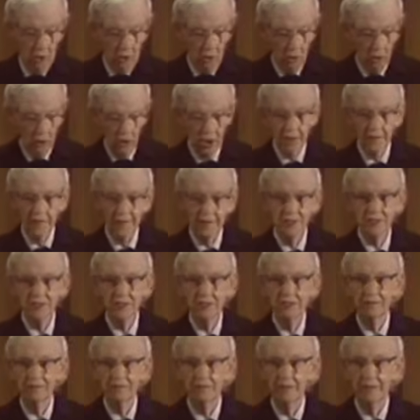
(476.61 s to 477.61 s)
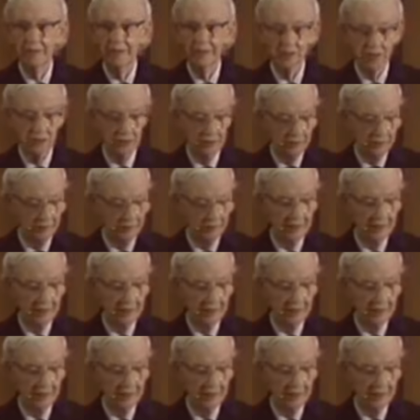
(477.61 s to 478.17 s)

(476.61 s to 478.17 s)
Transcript: All of this information